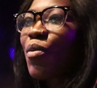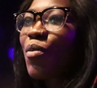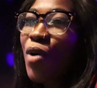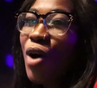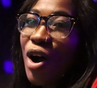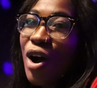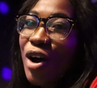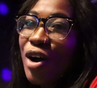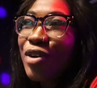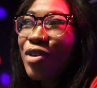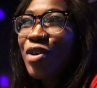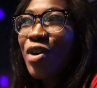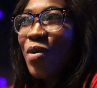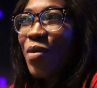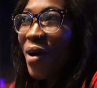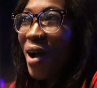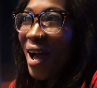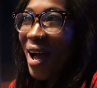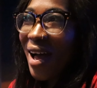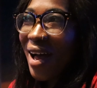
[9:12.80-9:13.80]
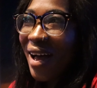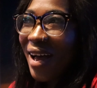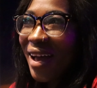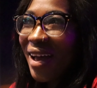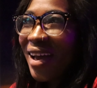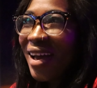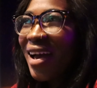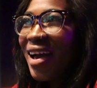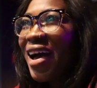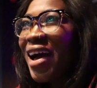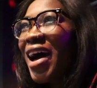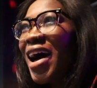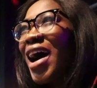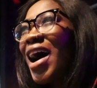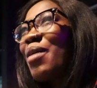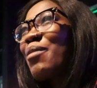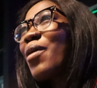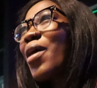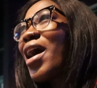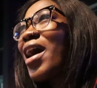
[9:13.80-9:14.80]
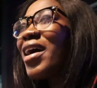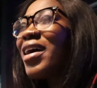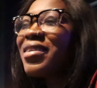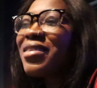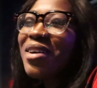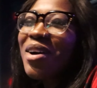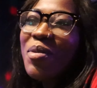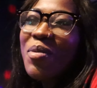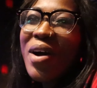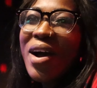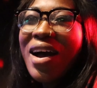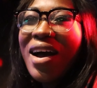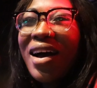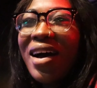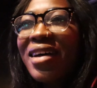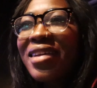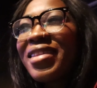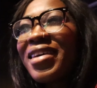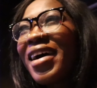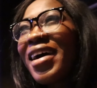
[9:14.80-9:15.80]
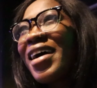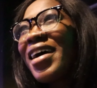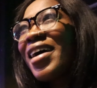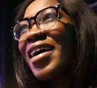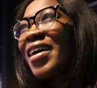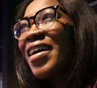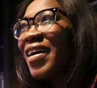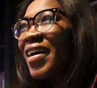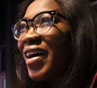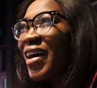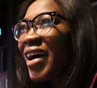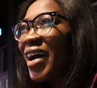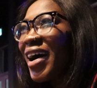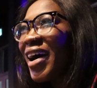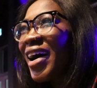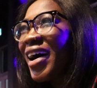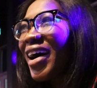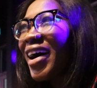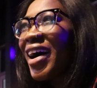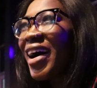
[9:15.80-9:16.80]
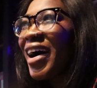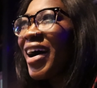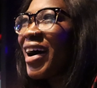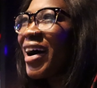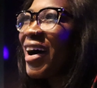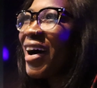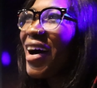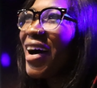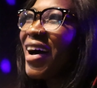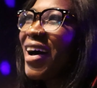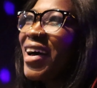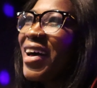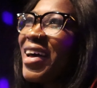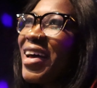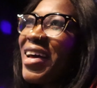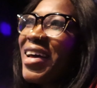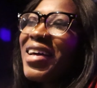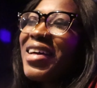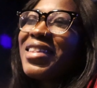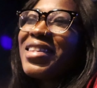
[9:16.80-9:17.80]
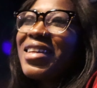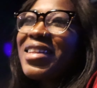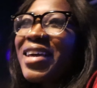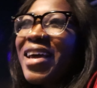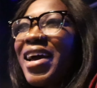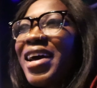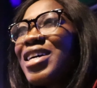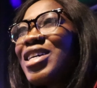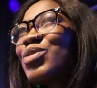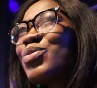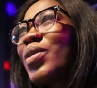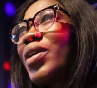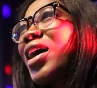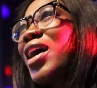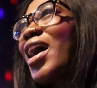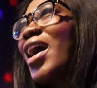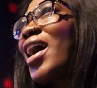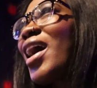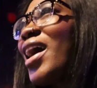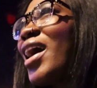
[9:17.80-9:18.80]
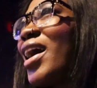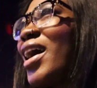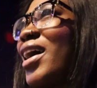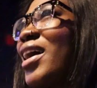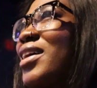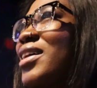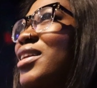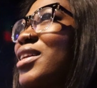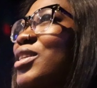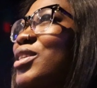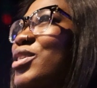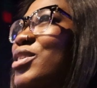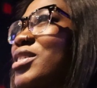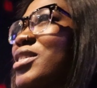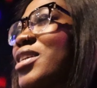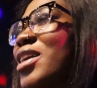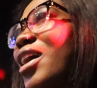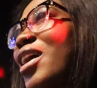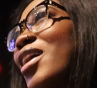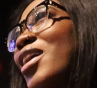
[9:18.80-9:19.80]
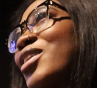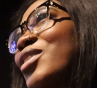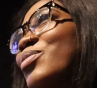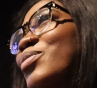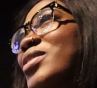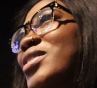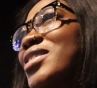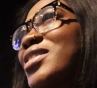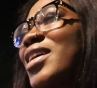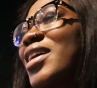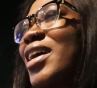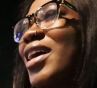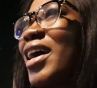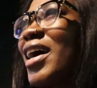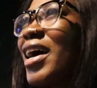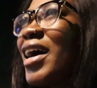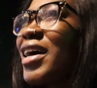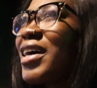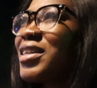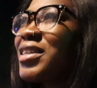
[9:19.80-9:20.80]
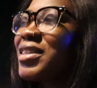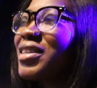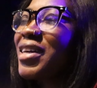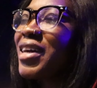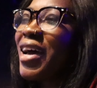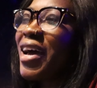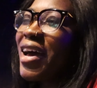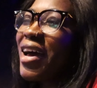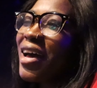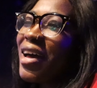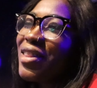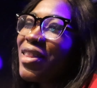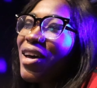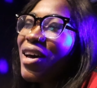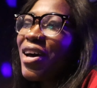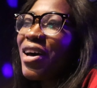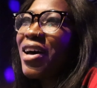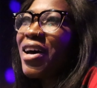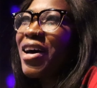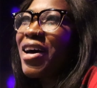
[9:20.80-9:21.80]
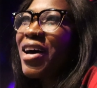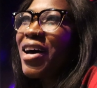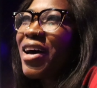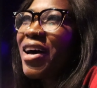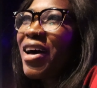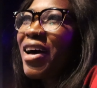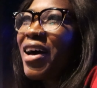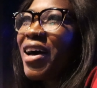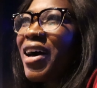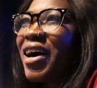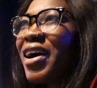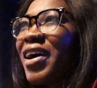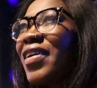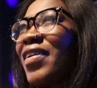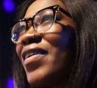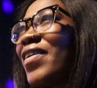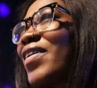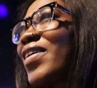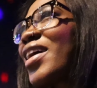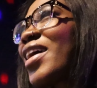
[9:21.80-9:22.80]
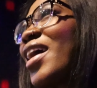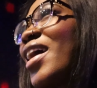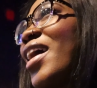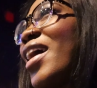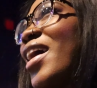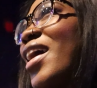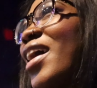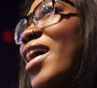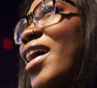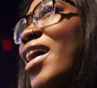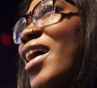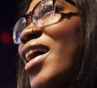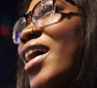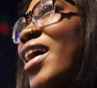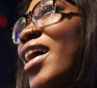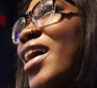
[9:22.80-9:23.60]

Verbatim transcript: wonder why, I wonder where they are. The days we had, the songs we sang together, oh yeah.